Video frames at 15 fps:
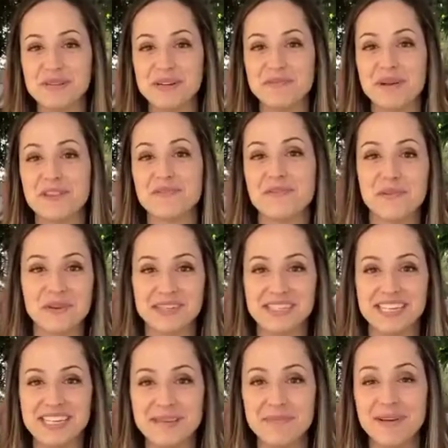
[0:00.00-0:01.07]
week by the Fort
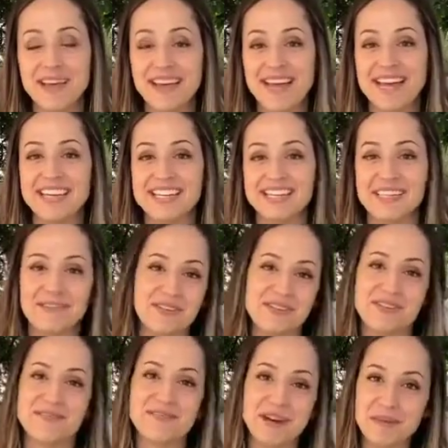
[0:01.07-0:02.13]
team and
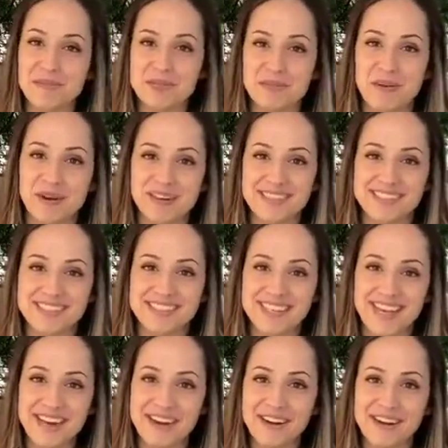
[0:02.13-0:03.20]
delivered to farmers markets in
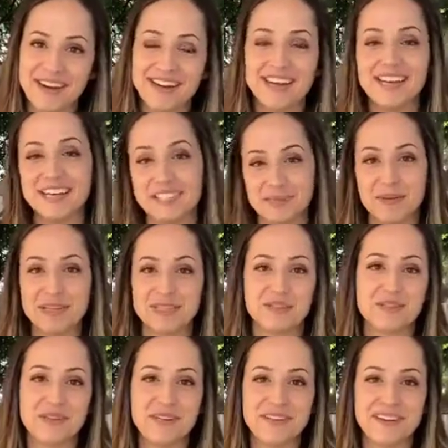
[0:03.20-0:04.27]
the area, and a special
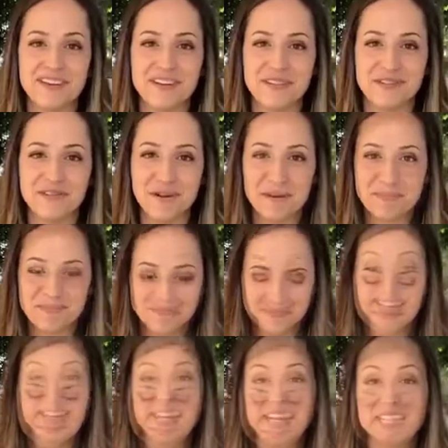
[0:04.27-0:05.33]
treat here on the farm.
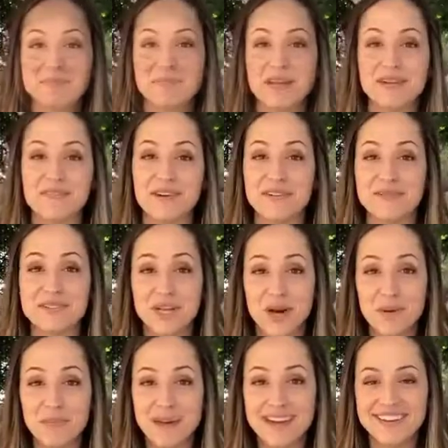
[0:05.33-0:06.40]
It's made of our
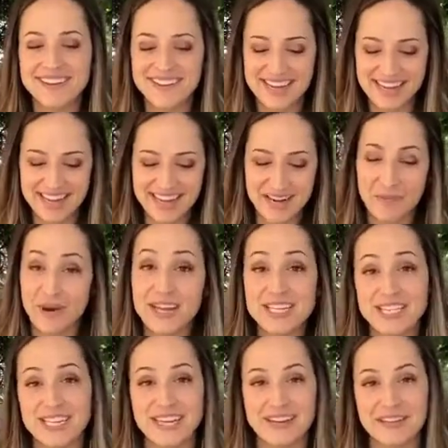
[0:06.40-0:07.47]
Toma and a
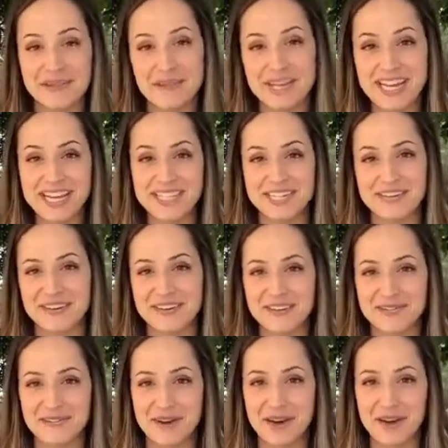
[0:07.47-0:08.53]
white cheddar that we age here on
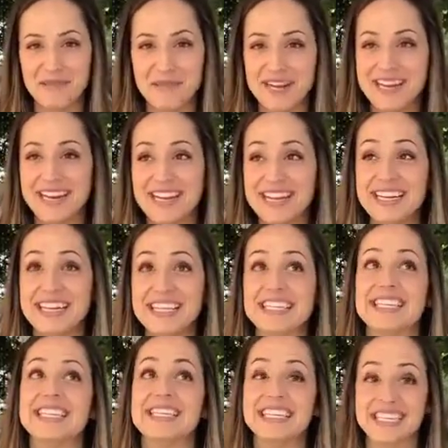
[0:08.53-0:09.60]
the farm, and it is
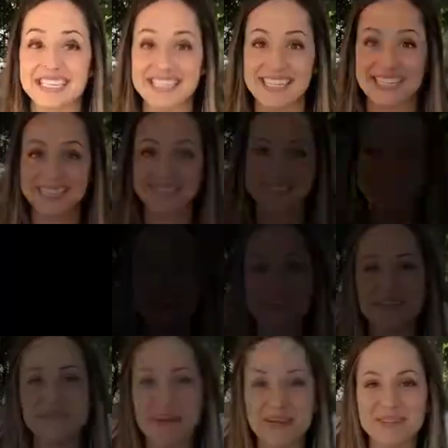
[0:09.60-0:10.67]
addicting. Are
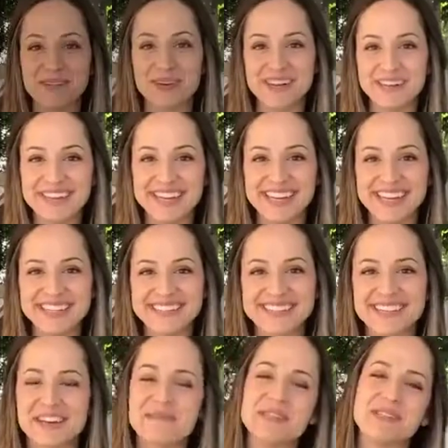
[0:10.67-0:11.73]
your mouths watering yet?
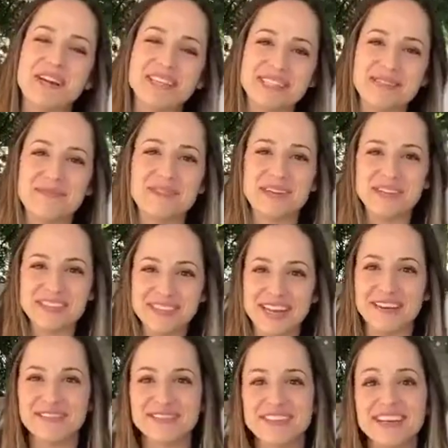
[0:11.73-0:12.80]
Come and try some for
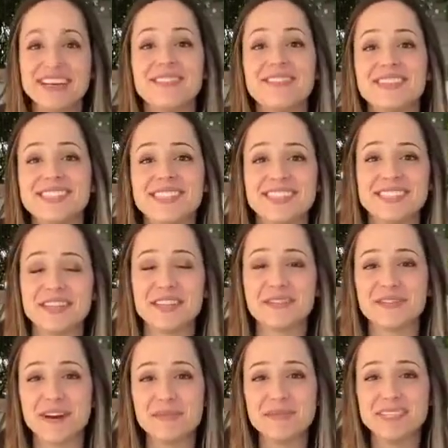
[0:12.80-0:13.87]
yourself. Visit us on the
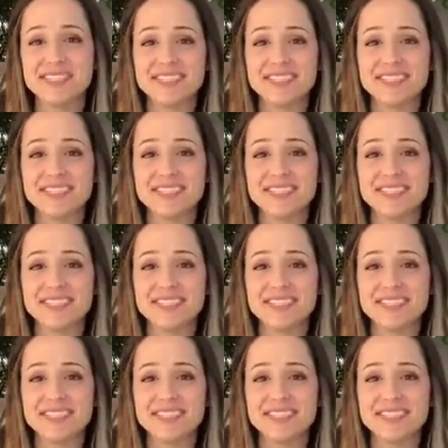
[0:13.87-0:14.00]
farm this